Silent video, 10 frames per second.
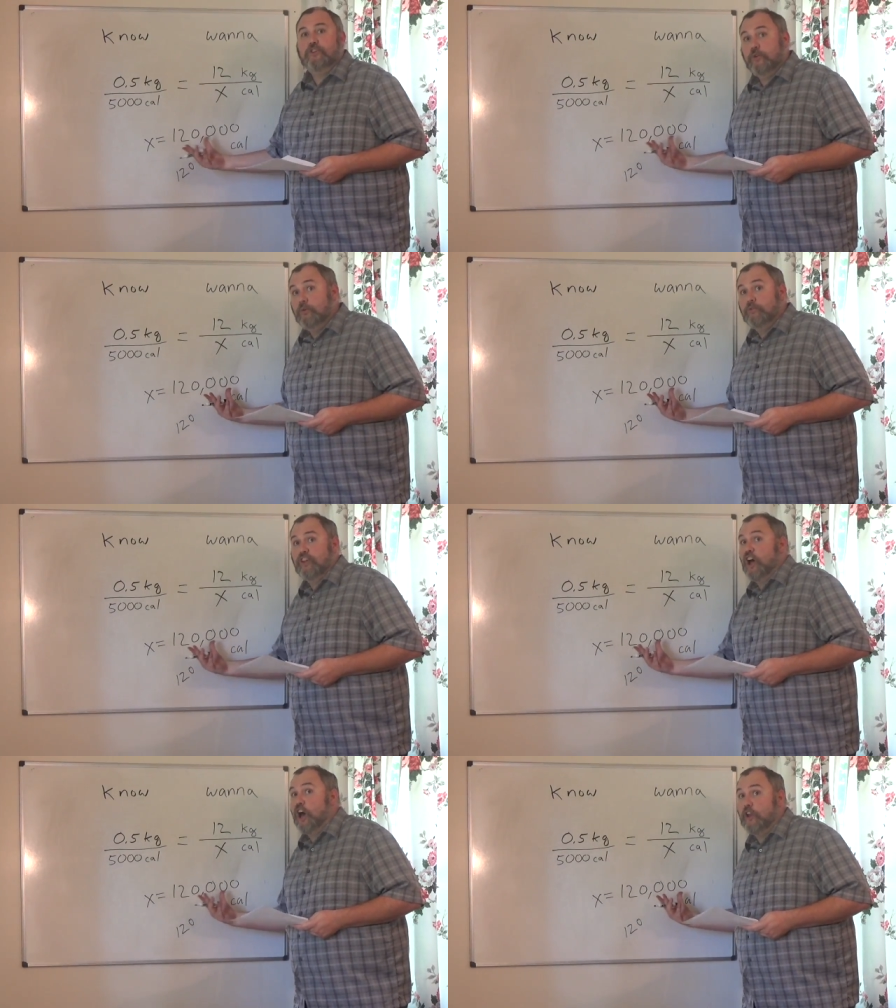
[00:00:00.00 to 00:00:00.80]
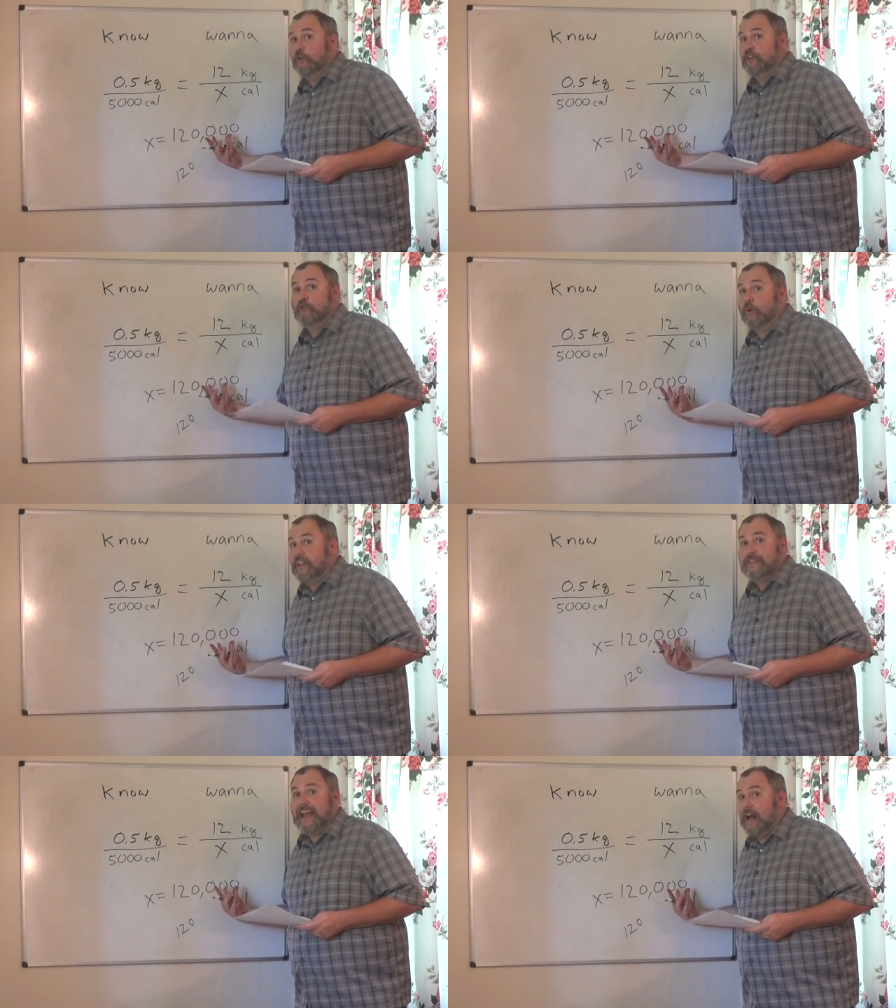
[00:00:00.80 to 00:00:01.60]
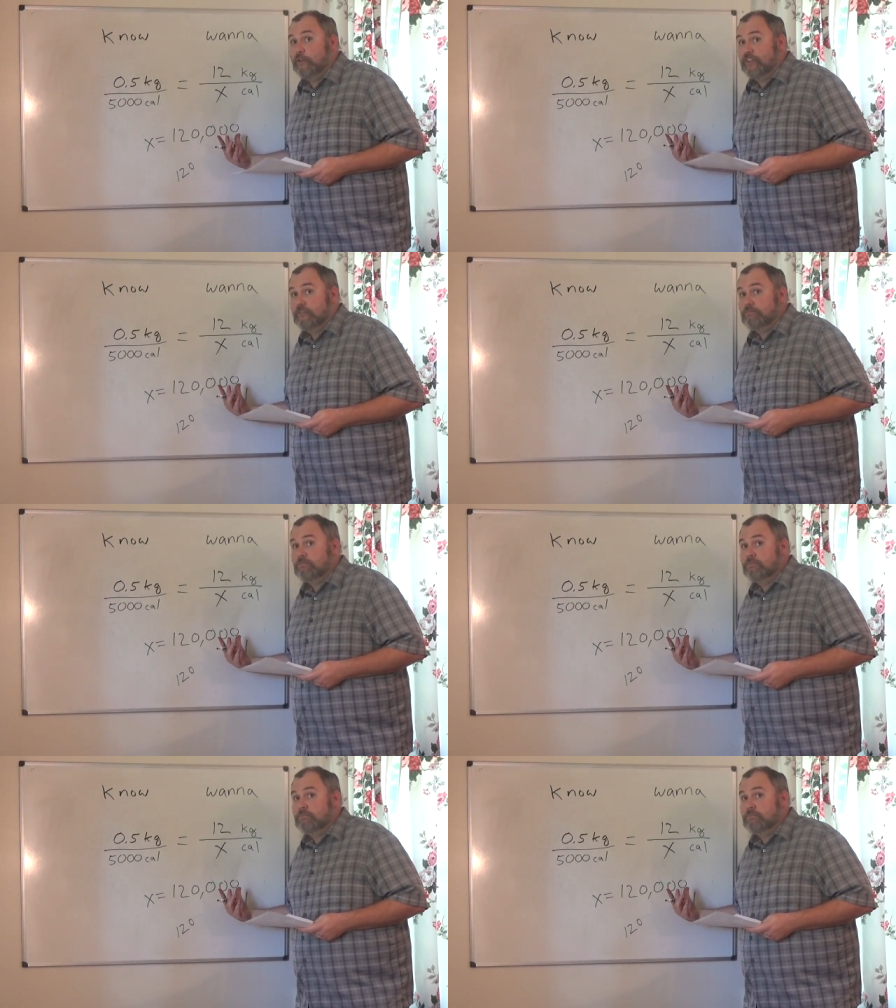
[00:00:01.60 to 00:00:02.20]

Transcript: use 120,000.